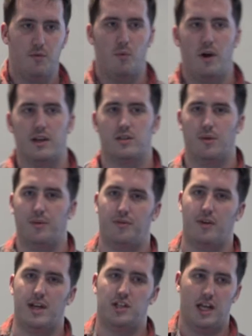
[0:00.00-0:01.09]
even works on
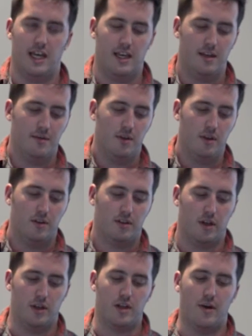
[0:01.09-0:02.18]
3G,
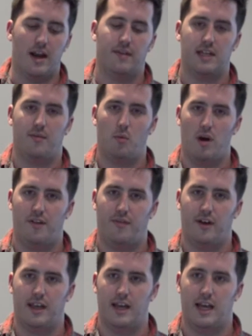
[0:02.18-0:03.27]
so you don't have to have a
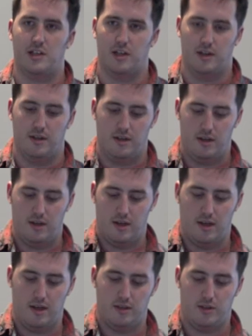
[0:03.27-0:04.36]
Wi-Fi connection
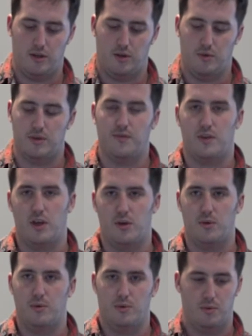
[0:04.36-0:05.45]
to
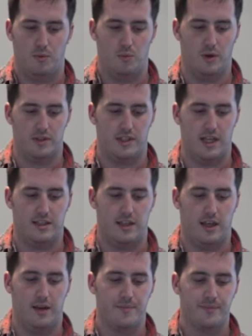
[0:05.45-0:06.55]
view what's sent to
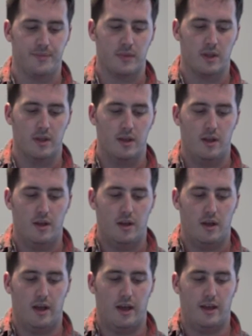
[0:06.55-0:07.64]
you.
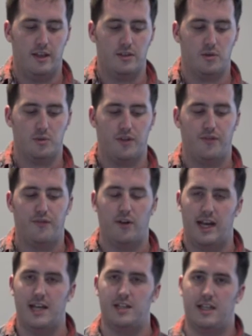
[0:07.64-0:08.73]
It's also full
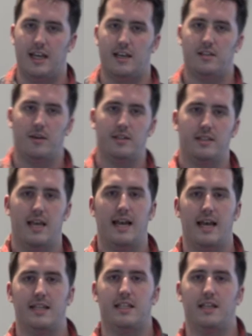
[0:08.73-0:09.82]
HD, so it's
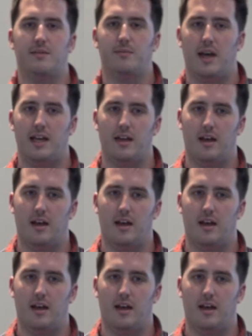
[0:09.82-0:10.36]
1080